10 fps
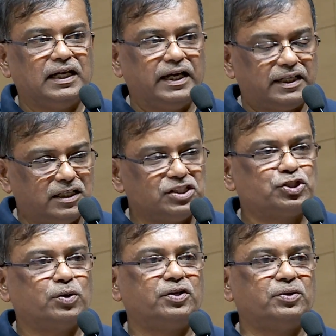I can
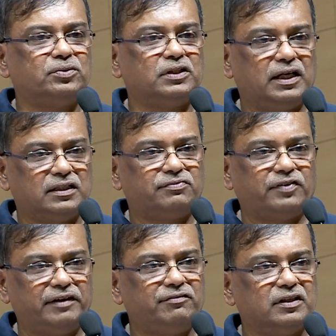assure you in the last
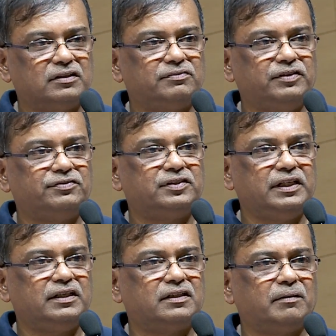5 years, we've seen